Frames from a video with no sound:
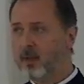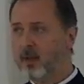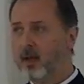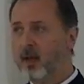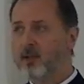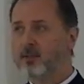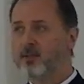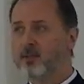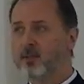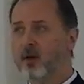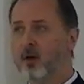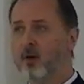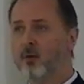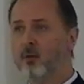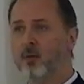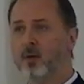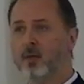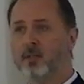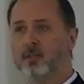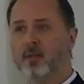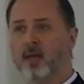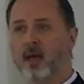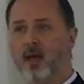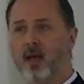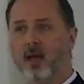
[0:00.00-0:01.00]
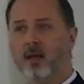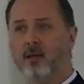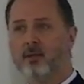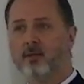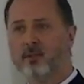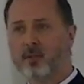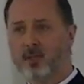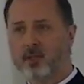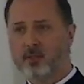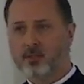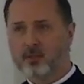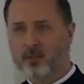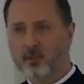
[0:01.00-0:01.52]
And so we tend
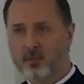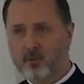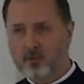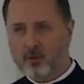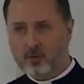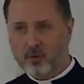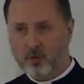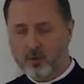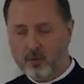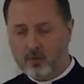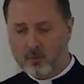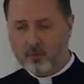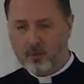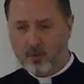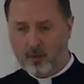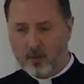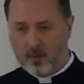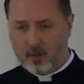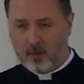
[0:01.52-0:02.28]
just to do,